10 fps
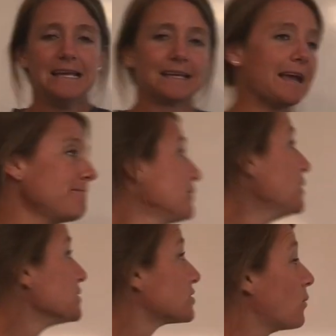Okay,
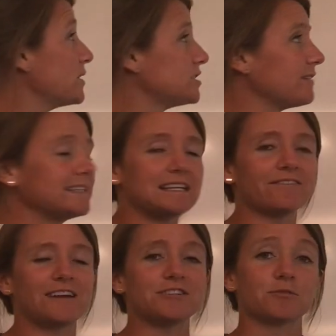so once you've
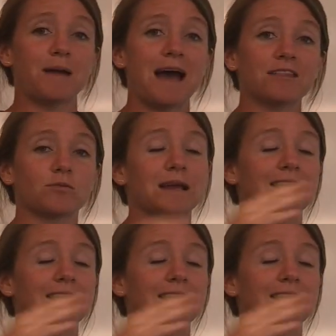identified your pathway,